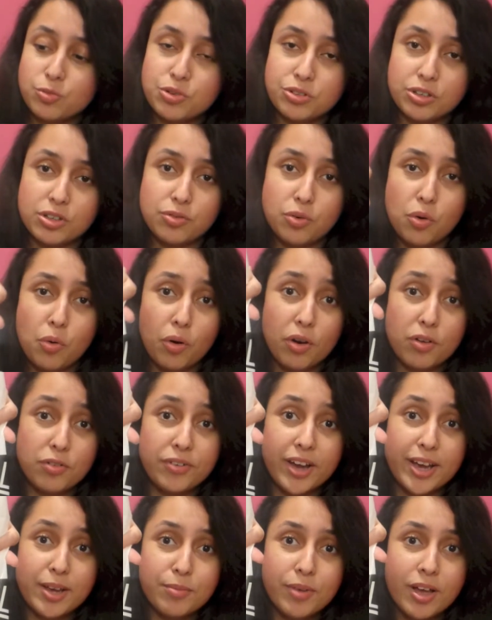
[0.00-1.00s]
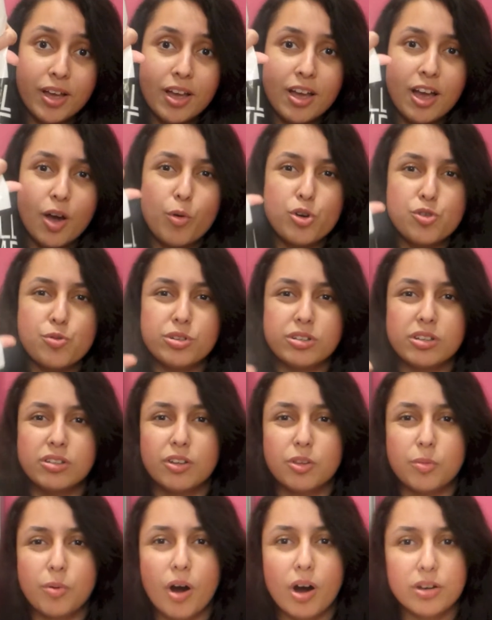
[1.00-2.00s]
Music Hall of Fame, which was
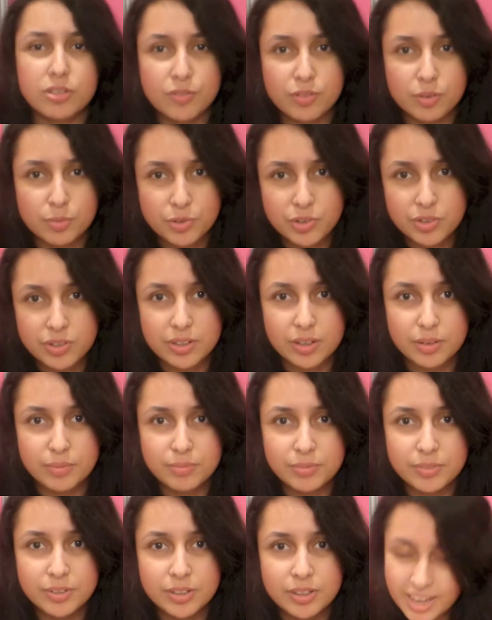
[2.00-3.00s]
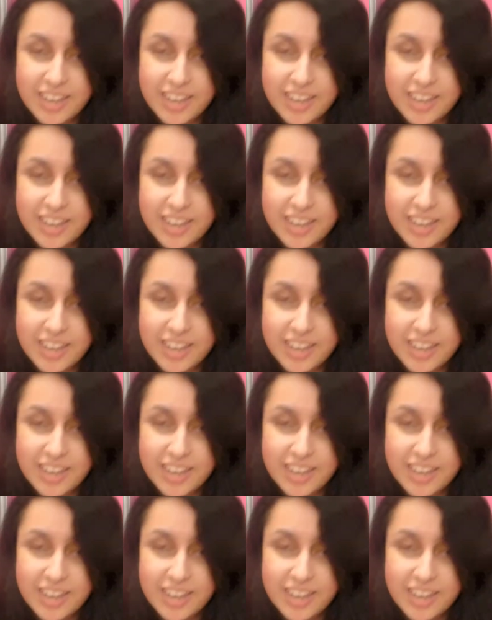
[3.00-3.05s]
another part of the museum.